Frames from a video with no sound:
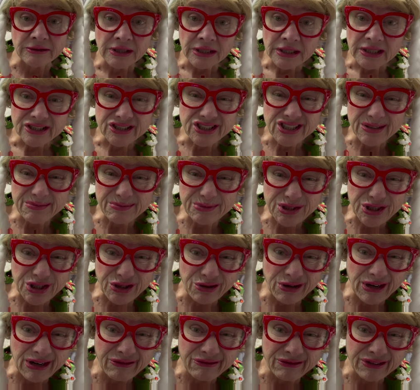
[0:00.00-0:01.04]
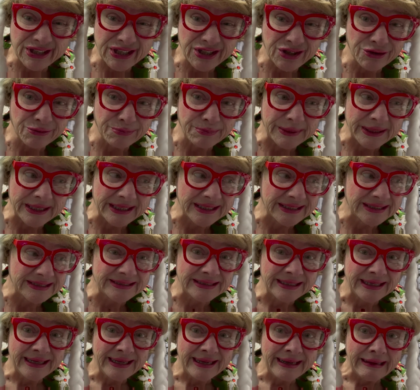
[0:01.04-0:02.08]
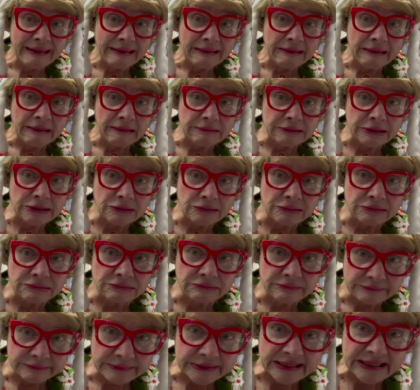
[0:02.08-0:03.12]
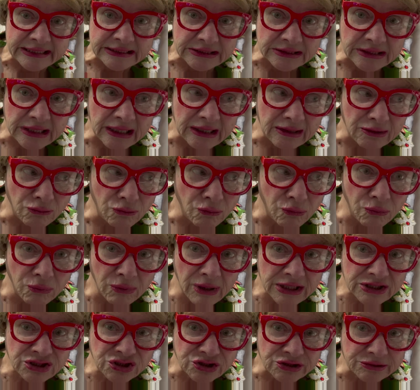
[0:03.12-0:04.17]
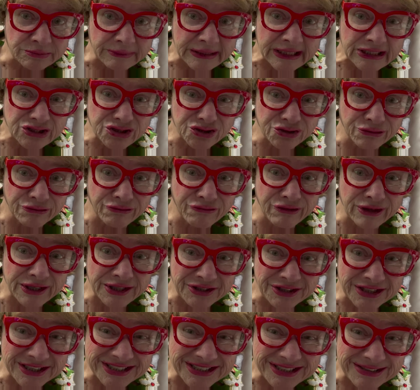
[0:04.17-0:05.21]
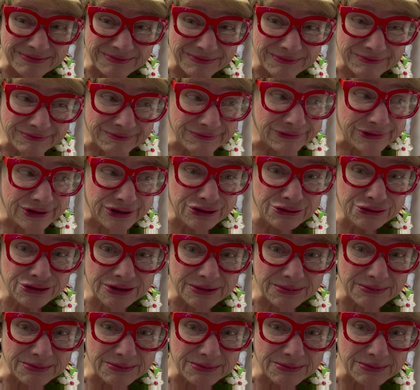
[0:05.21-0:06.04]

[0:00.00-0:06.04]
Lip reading: some chair every year because, he's got to watch to make sure Fred doesn't do some